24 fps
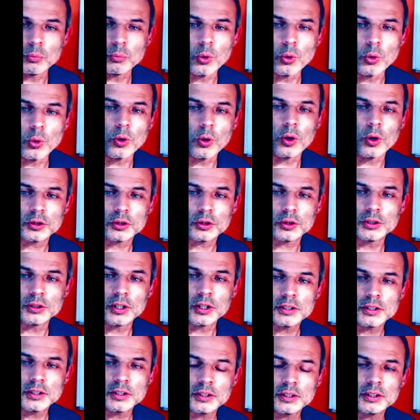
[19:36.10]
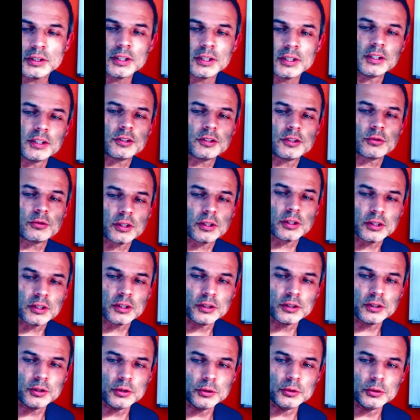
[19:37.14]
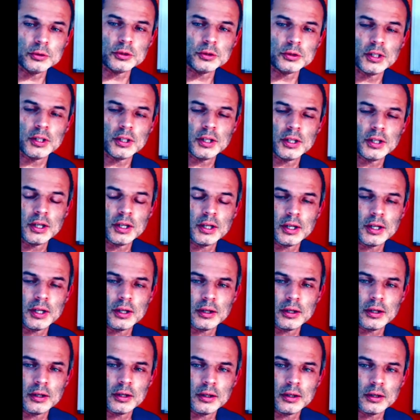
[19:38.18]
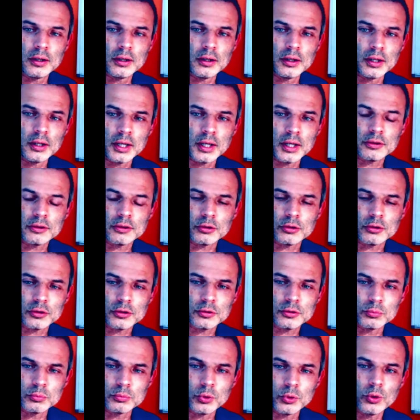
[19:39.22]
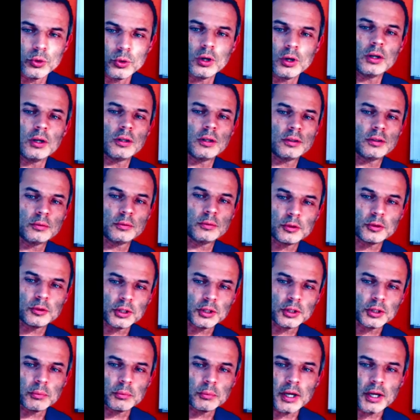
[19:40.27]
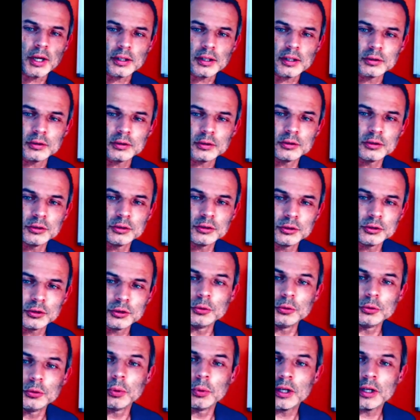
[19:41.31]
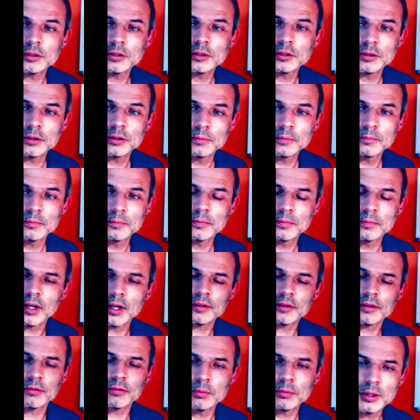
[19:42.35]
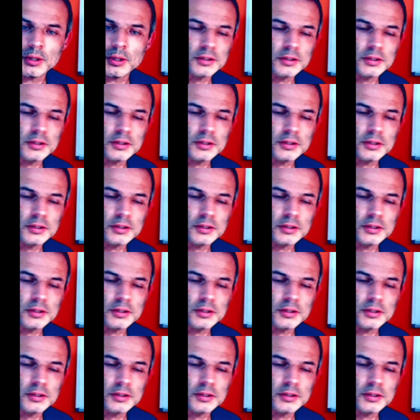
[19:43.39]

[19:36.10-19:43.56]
more oxidizing. It's trying to lose electrons more to become Al2+, plus, uh, 3+.